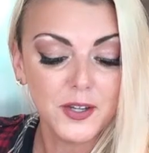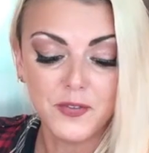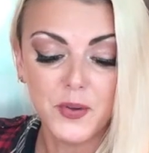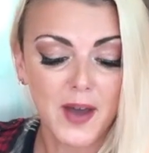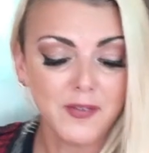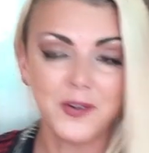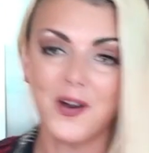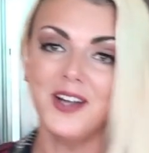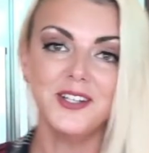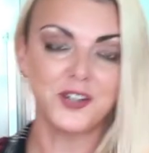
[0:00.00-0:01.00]
If you have a
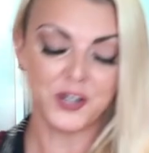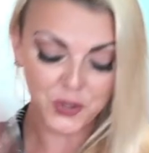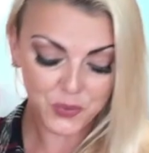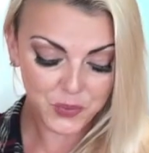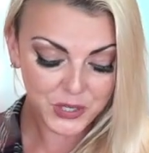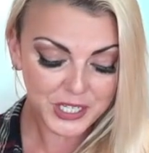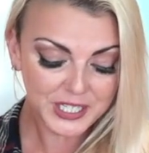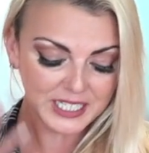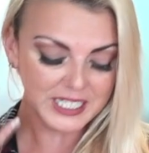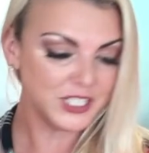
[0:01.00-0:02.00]
grinder, you
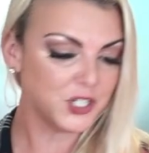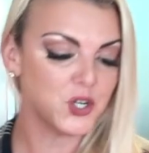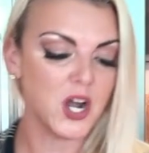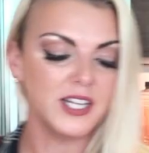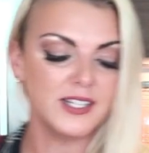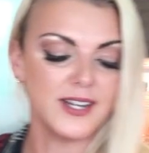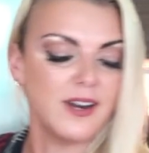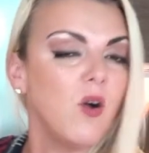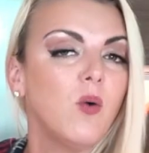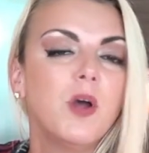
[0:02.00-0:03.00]
really need to try this at
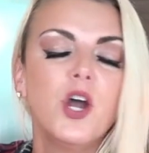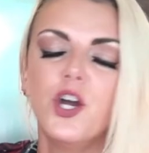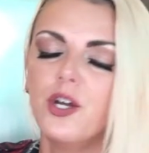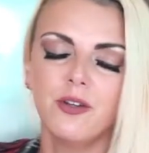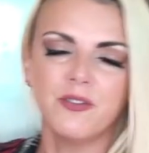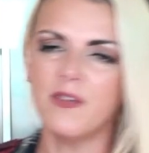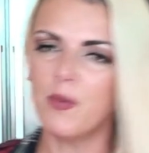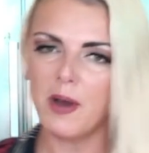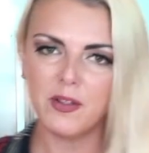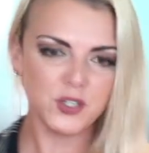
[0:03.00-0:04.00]
home. You'll never
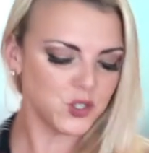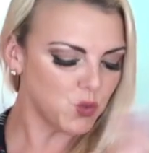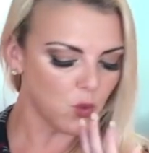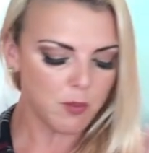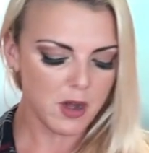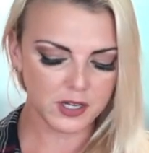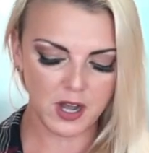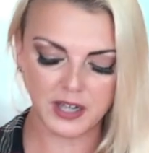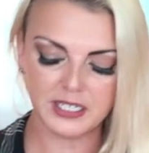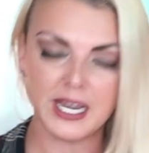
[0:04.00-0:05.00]
buy the store-bought
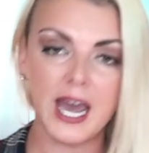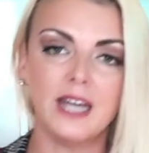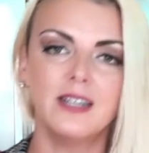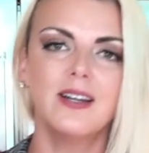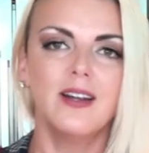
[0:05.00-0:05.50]
kind again.